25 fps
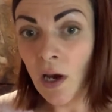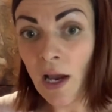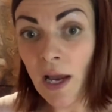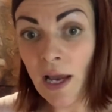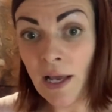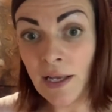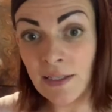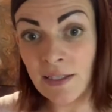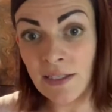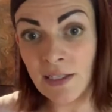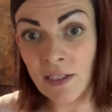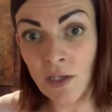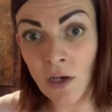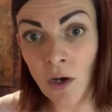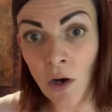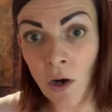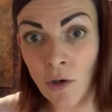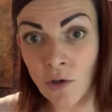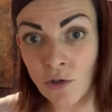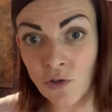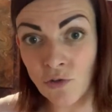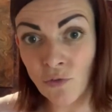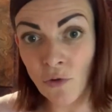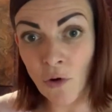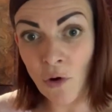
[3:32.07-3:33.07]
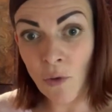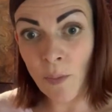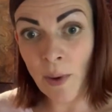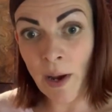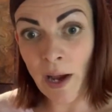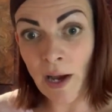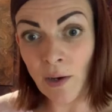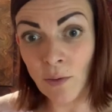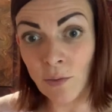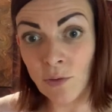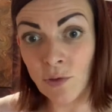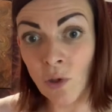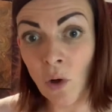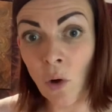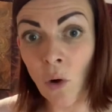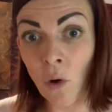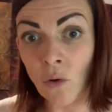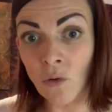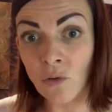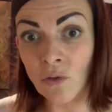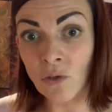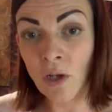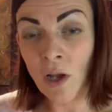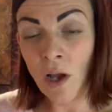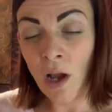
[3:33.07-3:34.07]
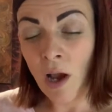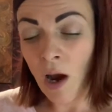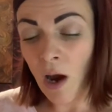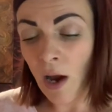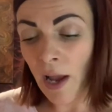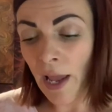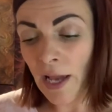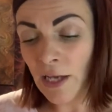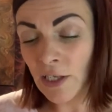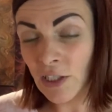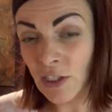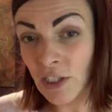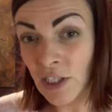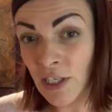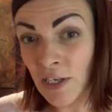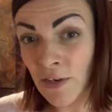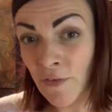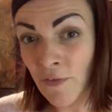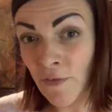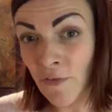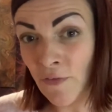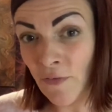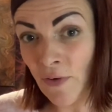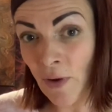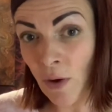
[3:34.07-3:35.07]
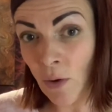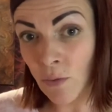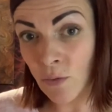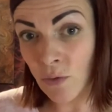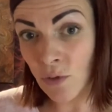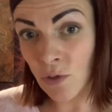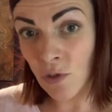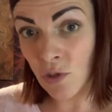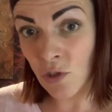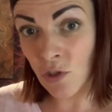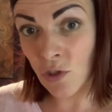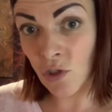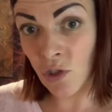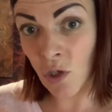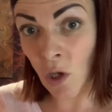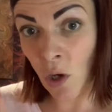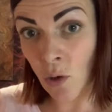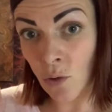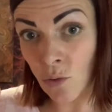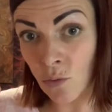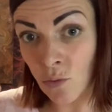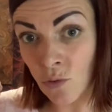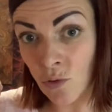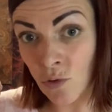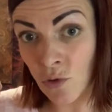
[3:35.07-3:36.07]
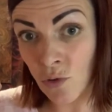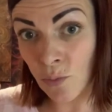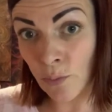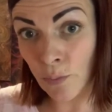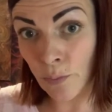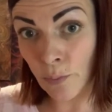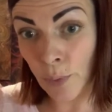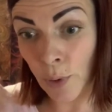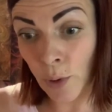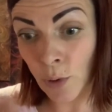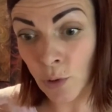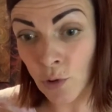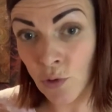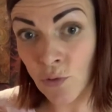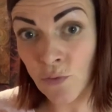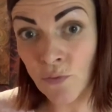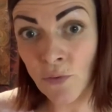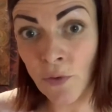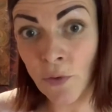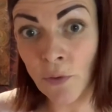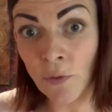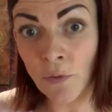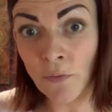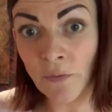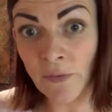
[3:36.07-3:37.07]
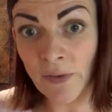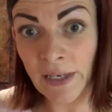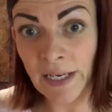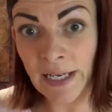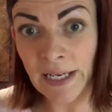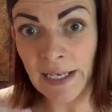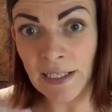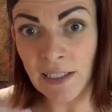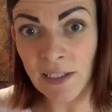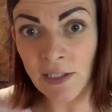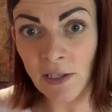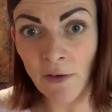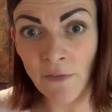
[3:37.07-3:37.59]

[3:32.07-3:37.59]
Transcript: as the castor oil pack was on, I actually felt the stones push through and release.